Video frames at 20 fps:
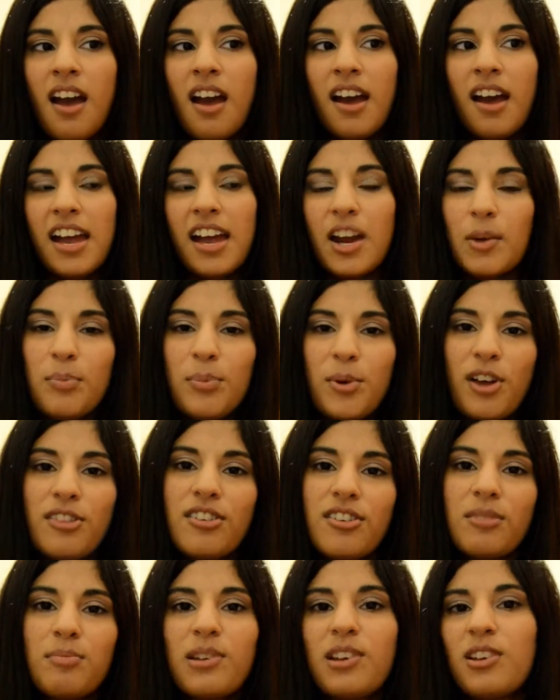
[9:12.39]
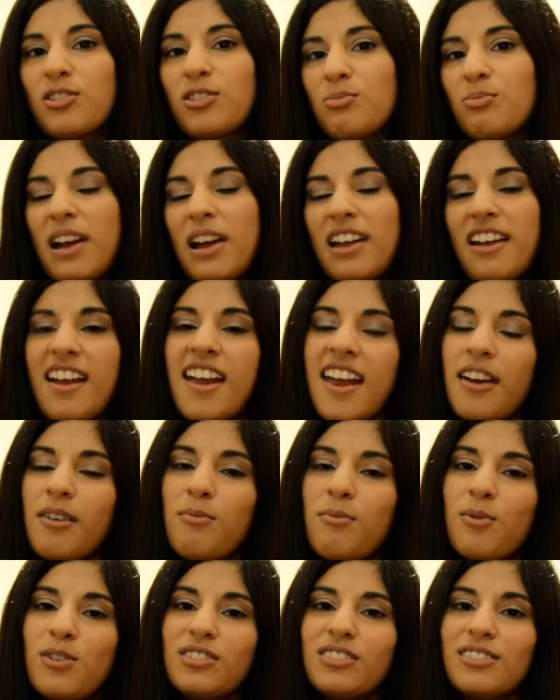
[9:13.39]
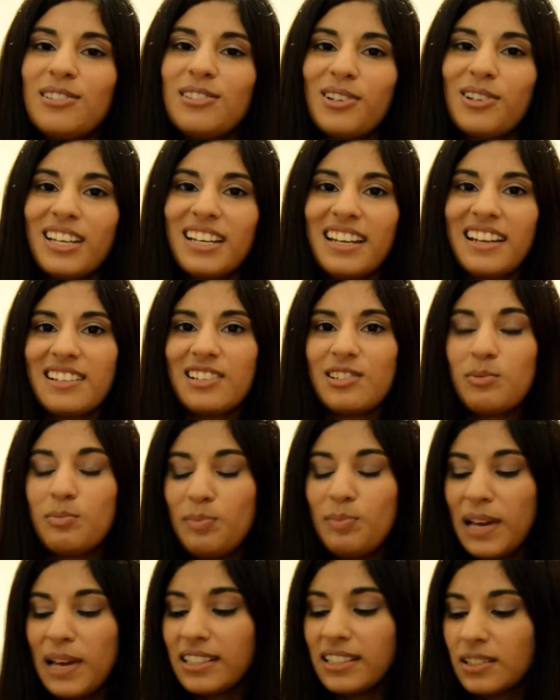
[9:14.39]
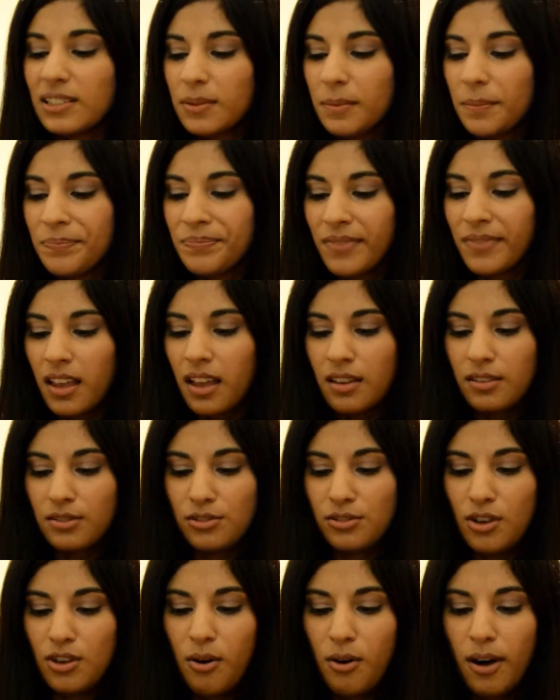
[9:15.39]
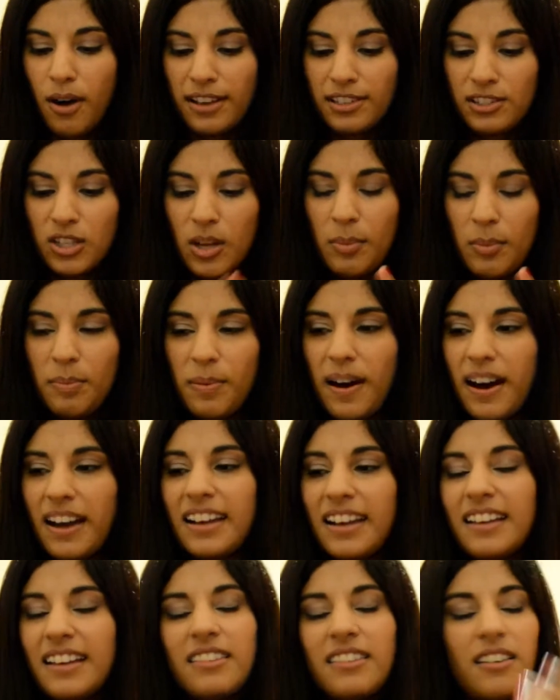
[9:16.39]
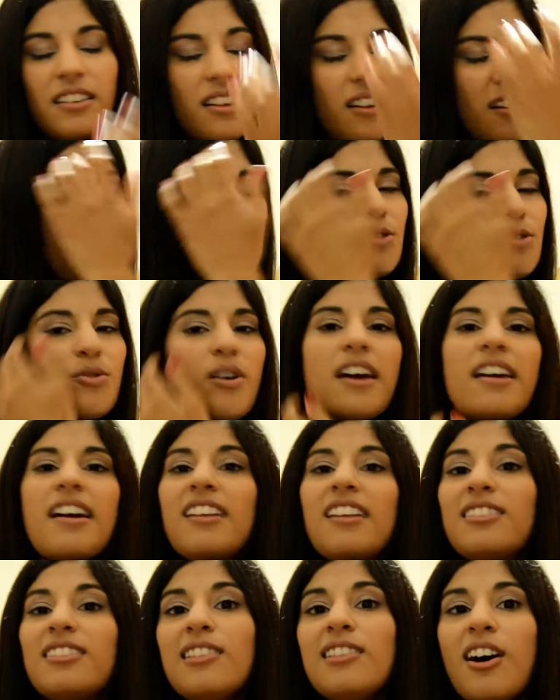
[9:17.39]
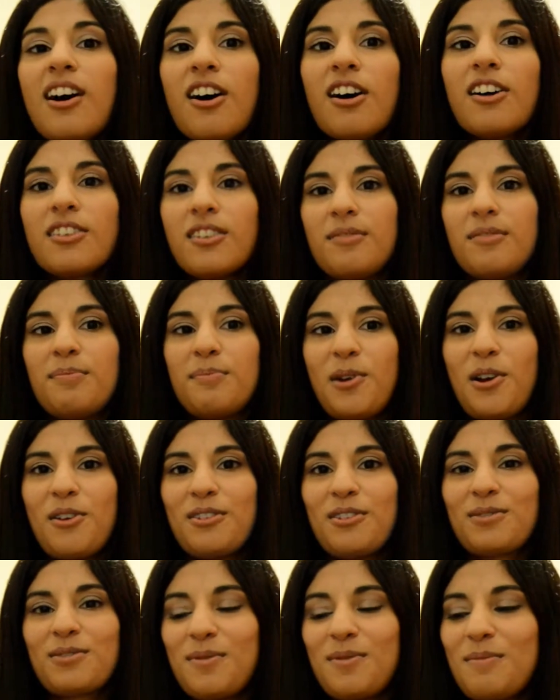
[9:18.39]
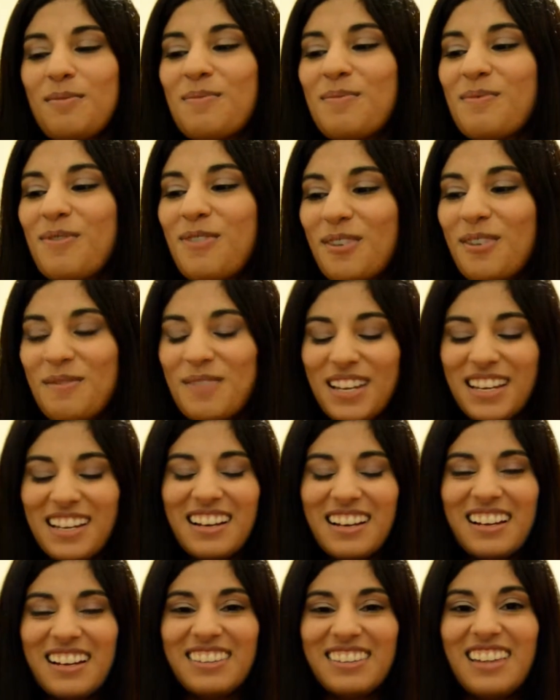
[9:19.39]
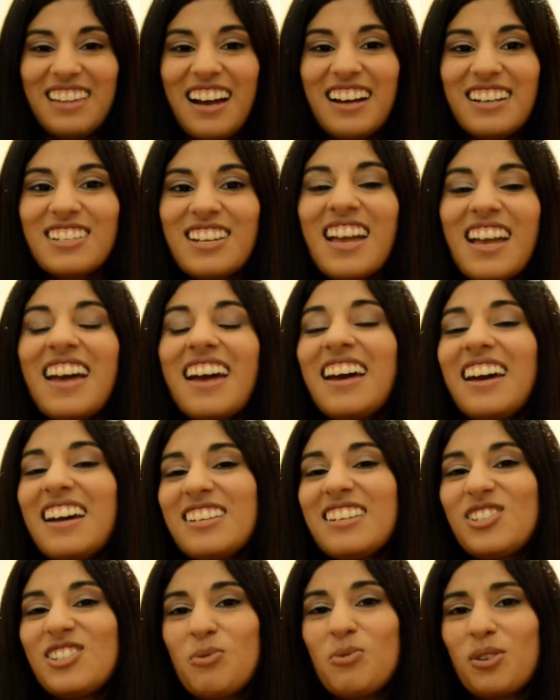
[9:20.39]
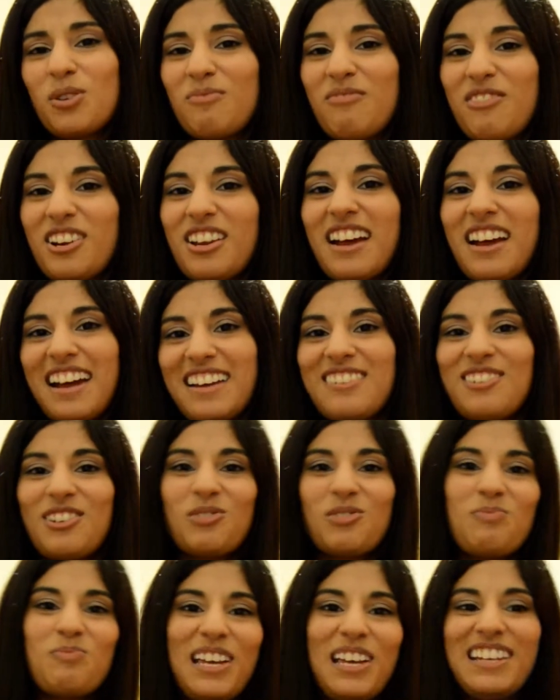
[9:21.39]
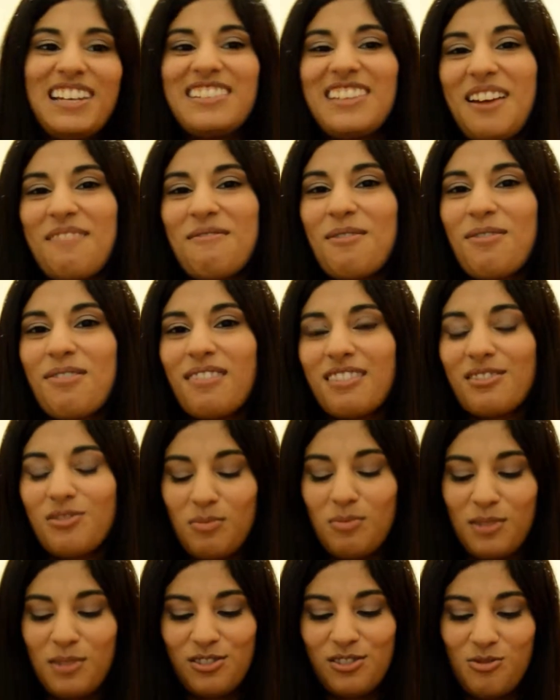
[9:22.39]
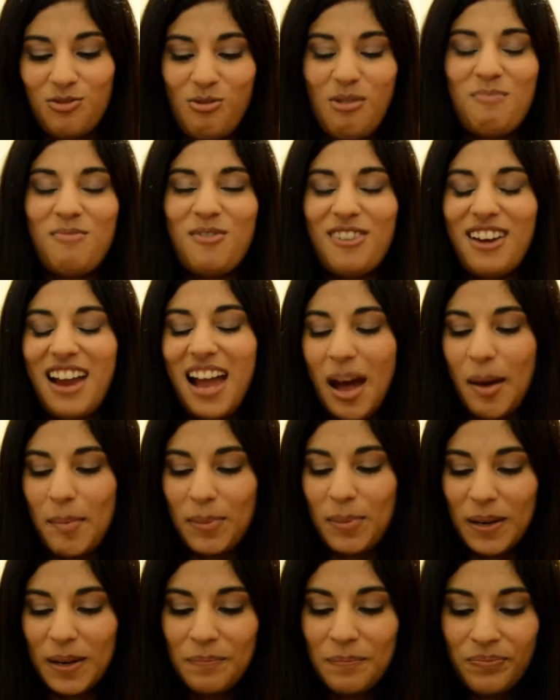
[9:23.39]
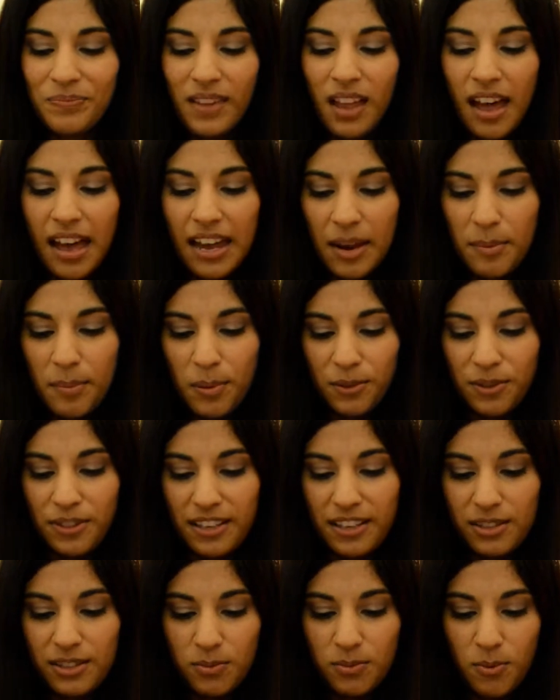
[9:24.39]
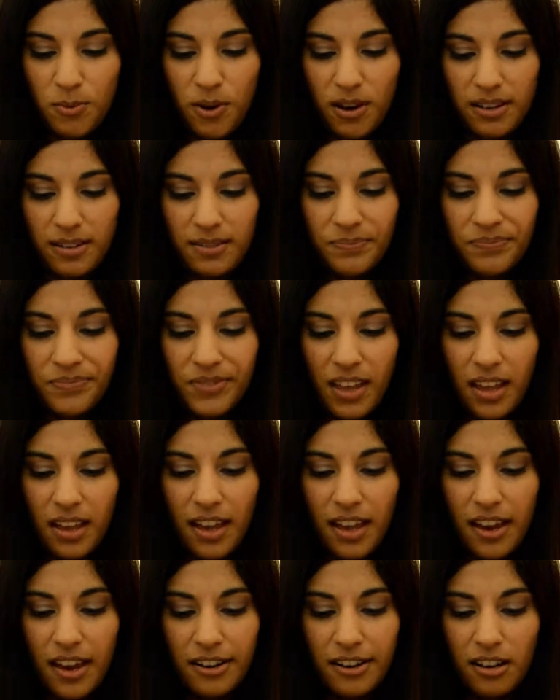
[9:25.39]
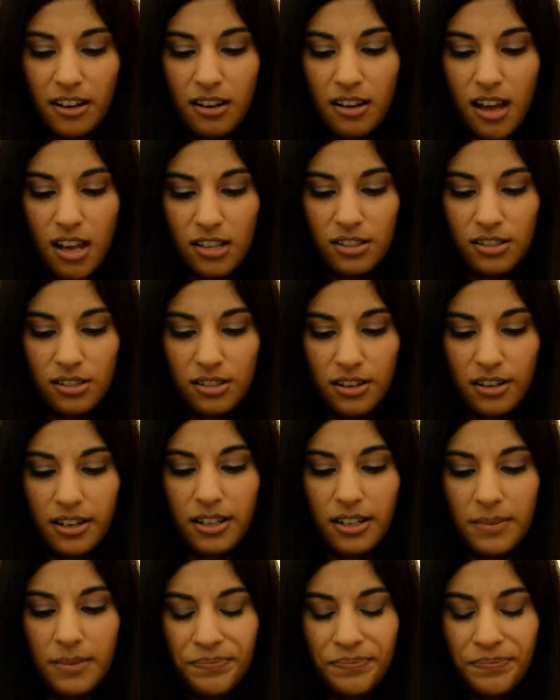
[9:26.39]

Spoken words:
hair product because my hair wasn't looking at its best. So I stopped by, and the girl tried a lot of products for me at Lush, and she was very kind and explained everything to me, so I'm very happy. And I bought this one, Hair Custard,